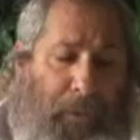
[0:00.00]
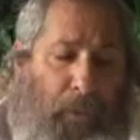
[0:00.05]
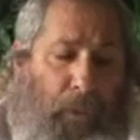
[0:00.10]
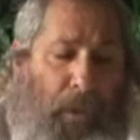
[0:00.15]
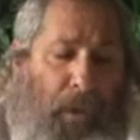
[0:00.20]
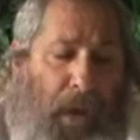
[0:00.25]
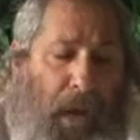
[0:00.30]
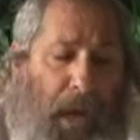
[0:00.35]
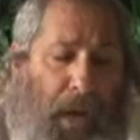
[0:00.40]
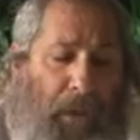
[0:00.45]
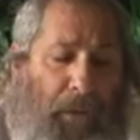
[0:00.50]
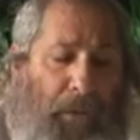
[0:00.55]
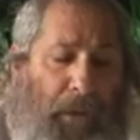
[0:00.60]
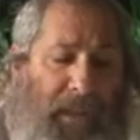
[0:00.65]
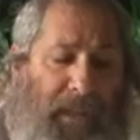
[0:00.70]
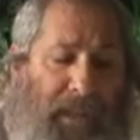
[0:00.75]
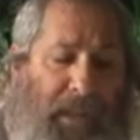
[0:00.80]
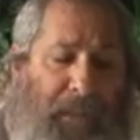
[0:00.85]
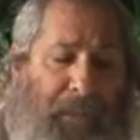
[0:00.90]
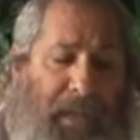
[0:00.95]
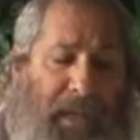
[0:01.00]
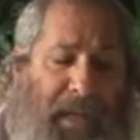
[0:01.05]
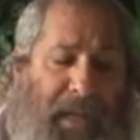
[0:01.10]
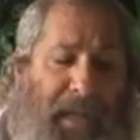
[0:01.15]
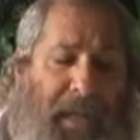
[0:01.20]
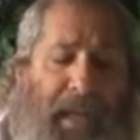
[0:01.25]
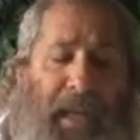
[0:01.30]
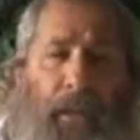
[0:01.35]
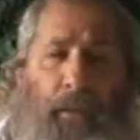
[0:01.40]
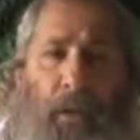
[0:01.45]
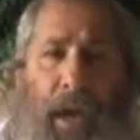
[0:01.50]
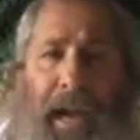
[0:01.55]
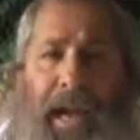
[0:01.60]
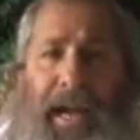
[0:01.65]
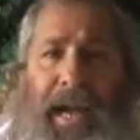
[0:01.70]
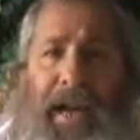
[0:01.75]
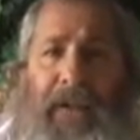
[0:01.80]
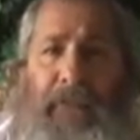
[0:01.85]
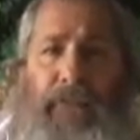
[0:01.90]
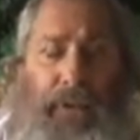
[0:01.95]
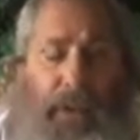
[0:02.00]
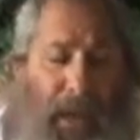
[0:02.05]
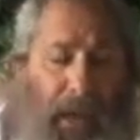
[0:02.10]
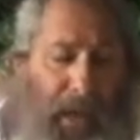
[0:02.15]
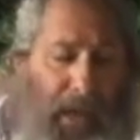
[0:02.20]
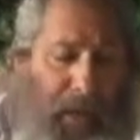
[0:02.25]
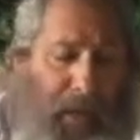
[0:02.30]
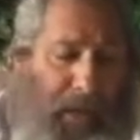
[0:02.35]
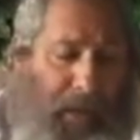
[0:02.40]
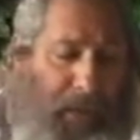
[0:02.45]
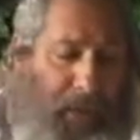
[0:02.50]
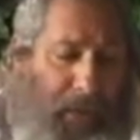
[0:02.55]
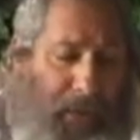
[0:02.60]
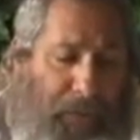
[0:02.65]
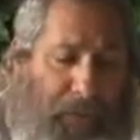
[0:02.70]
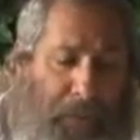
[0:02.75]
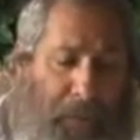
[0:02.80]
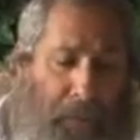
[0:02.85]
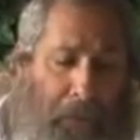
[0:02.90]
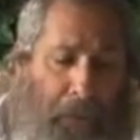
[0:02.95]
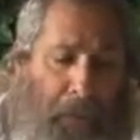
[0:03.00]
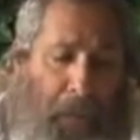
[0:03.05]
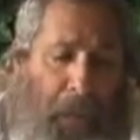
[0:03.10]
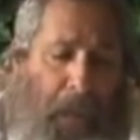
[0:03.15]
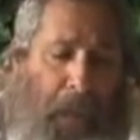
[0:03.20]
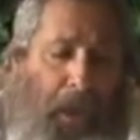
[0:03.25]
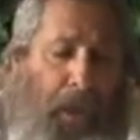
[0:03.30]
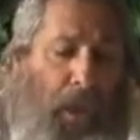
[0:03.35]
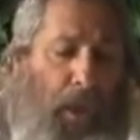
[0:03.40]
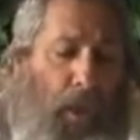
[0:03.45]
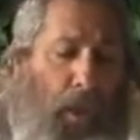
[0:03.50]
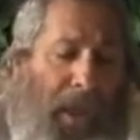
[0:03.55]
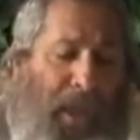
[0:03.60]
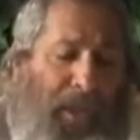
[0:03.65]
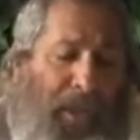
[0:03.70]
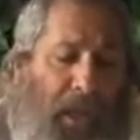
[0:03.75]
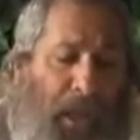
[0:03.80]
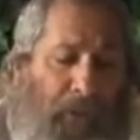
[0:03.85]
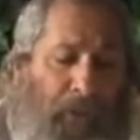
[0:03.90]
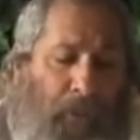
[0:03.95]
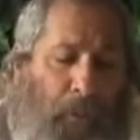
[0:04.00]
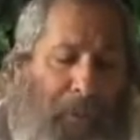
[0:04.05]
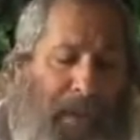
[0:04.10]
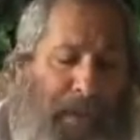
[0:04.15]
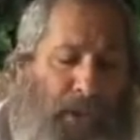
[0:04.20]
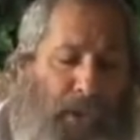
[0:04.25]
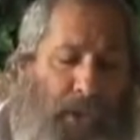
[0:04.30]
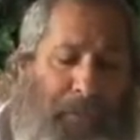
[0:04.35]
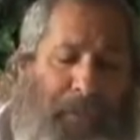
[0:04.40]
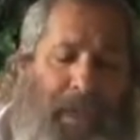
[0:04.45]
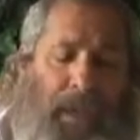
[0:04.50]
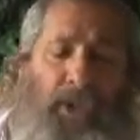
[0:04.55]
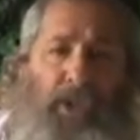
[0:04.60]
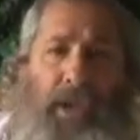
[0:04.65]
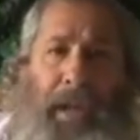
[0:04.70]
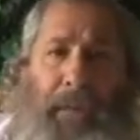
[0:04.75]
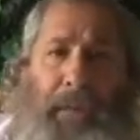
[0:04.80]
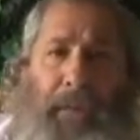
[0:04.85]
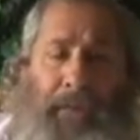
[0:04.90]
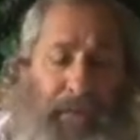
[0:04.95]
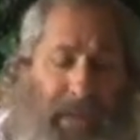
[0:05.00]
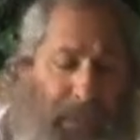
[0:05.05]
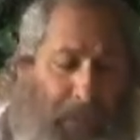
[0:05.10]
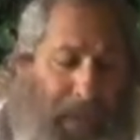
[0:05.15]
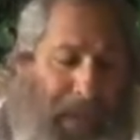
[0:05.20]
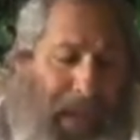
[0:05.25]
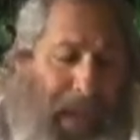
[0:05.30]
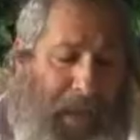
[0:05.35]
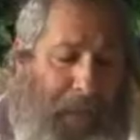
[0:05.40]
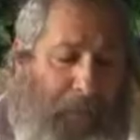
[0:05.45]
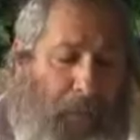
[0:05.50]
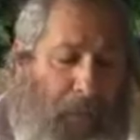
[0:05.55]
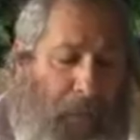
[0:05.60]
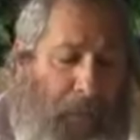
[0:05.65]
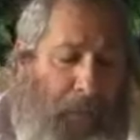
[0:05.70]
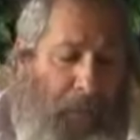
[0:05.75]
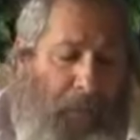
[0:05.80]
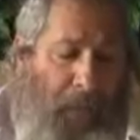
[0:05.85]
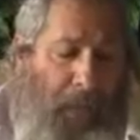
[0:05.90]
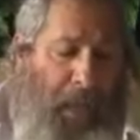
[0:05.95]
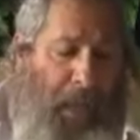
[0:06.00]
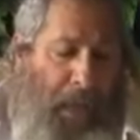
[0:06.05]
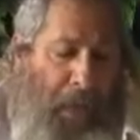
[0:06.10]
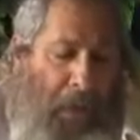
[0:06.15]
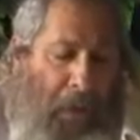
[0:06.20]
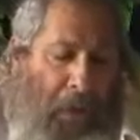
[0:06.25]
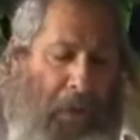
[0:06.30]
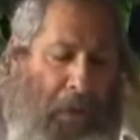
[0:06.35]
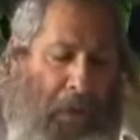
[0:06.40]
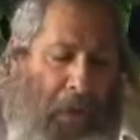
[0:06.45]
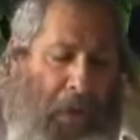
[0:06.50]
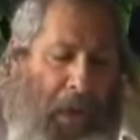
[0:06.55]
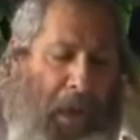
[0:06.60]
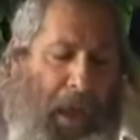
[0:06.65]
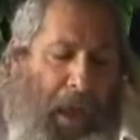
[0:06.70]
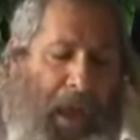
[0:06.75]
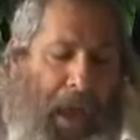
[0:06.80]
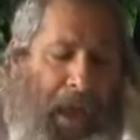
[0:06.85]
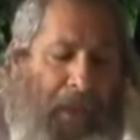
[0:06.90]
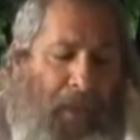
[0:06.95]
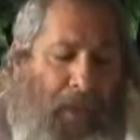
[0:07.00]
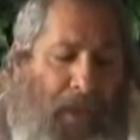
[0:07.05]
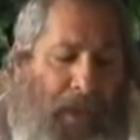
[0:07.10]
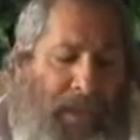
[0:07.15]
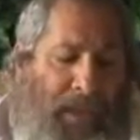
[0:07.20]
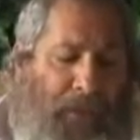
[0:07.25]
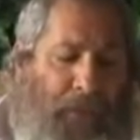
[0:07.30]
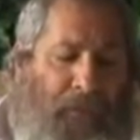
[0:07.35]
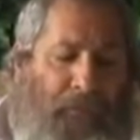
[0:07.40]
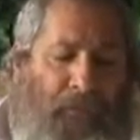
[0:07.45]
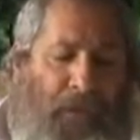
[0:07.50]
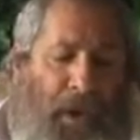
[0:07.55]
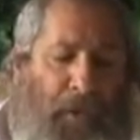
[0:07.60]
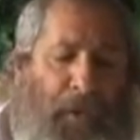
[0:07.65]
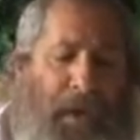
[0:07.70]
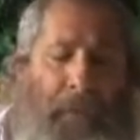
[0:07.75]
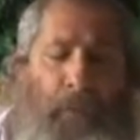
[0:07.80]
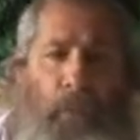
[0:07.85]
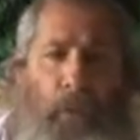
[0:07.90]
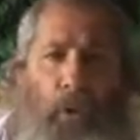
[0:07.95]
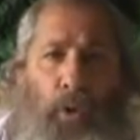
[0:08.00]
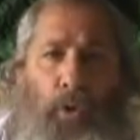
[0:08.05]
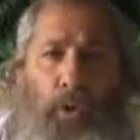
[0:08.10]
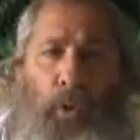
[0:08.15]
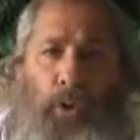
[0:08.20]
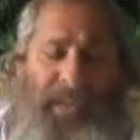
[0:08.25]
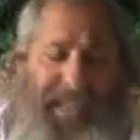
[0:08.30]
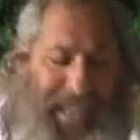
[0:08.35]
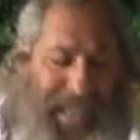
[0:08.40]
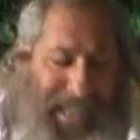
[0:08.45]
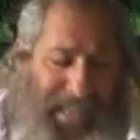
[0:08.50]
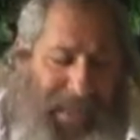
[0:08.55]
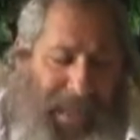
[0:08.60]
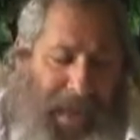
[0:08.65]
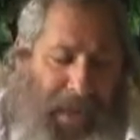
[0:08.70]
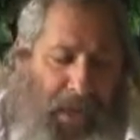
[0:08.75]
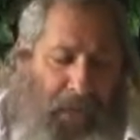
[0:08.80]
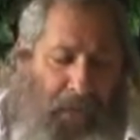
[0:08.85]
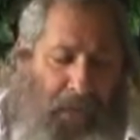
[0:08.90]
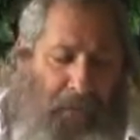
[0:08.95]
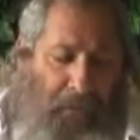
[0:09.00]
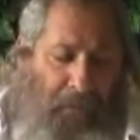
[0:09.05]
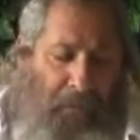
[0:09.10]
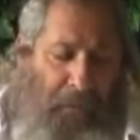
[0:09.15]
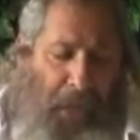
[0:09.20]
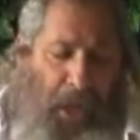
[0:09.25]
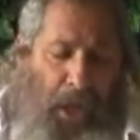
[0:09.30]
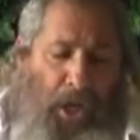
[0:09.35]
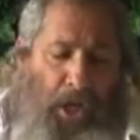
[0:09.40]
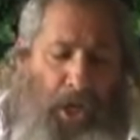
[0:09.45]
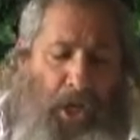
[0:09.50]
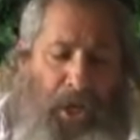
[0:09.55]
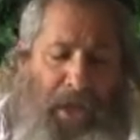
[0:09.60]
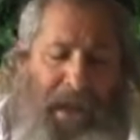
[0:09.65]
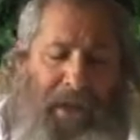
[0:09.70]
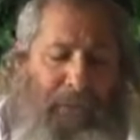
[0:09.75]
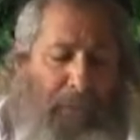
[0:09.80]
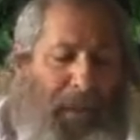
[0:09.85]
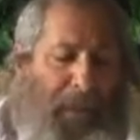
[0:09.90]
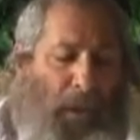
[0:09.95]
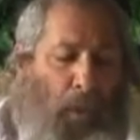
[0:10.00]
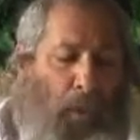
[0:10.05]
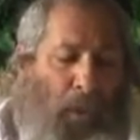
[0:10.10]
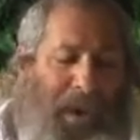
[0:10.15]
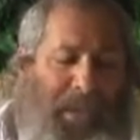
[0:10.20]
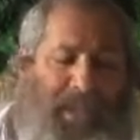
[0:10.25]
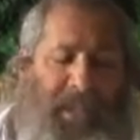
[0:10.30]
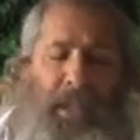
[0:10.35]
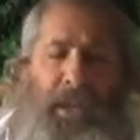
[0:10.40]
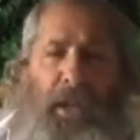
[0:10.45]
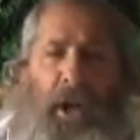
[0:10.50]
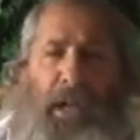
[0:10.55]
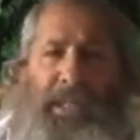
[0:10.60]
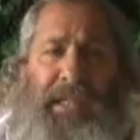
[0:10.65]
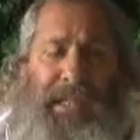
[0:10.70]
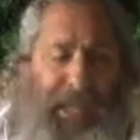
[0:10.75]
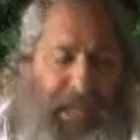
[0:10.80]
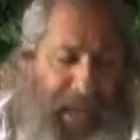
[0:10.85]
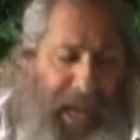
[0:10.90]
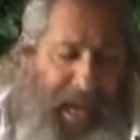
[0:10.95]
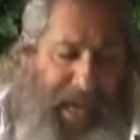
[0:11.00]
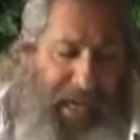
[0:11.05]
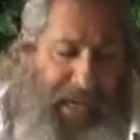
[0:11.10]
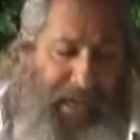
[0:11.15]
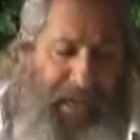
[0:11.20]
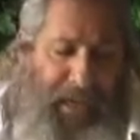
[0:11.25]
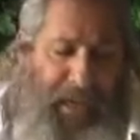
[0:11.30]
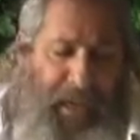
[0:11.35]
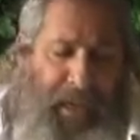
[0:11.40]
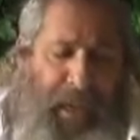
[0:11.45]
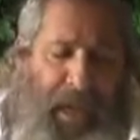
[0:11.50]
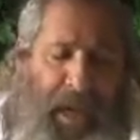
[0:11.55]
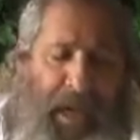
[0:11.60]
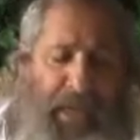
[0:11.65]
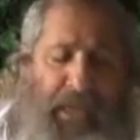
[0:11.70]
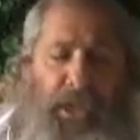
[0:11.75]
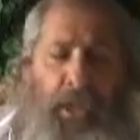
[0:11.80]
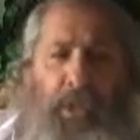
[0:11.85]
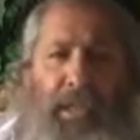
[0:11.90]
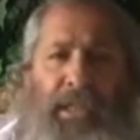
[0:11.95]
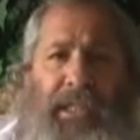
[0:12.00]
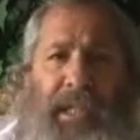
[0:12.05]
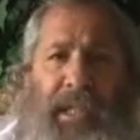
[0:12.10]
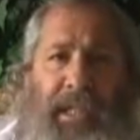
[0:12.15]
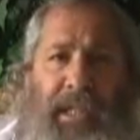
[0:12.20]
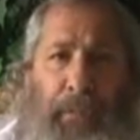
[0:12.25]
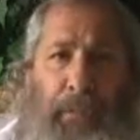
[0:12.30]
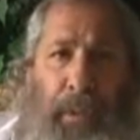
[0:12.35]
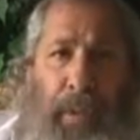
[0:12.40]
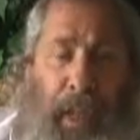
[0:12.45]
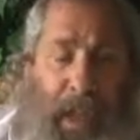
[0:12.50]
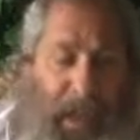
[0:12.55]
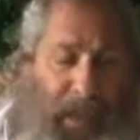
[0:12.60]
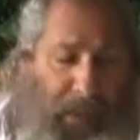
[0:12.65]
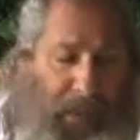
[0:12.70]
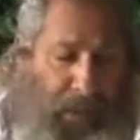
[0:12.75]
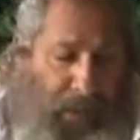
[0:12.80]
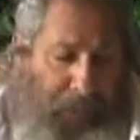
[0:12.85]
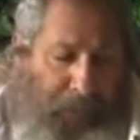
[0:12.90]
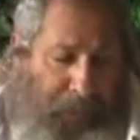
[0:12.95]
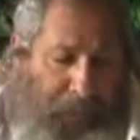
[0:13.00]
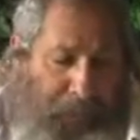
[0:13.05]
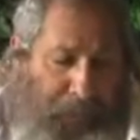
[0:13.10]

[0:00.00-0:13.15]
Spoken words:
through Congress immediately right after 9/11. The U.S. government should be ashamed of its behavior, and this very brutal dictator should have been arrested on sight as soon as he deplaned